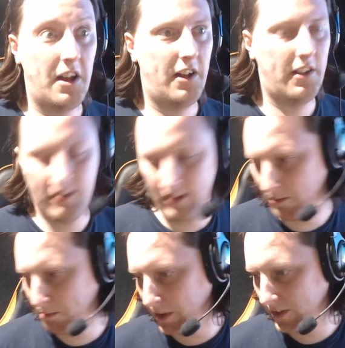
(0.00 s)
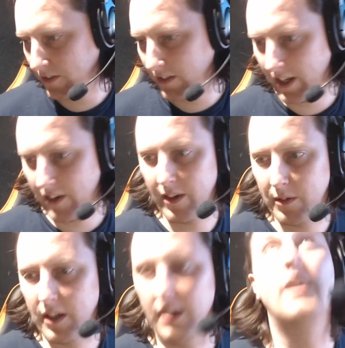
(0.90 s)
little buzzer flying around.
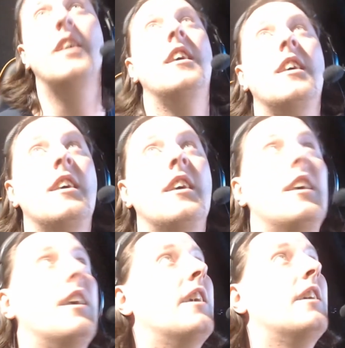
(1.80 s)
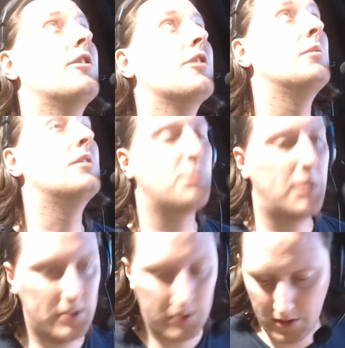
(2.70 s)
Summer is well and
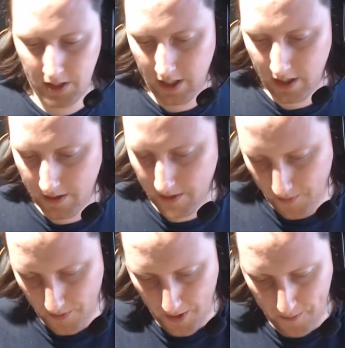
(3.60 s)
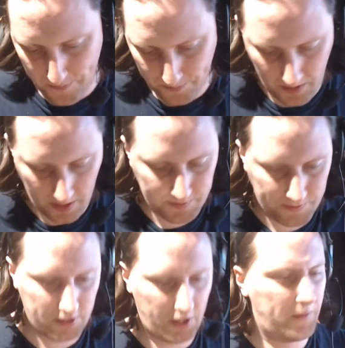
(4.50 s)
truly here.
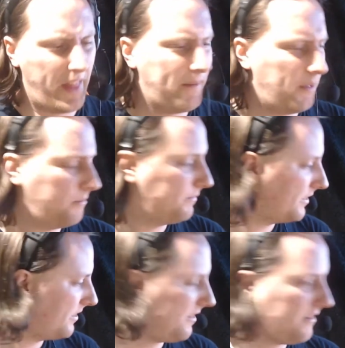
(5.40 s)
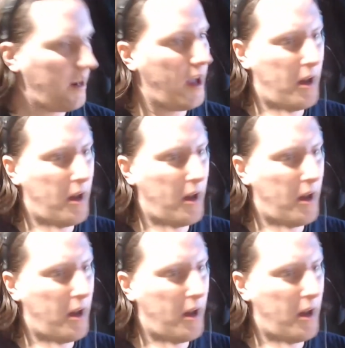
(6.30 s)
So yeah, I'm going to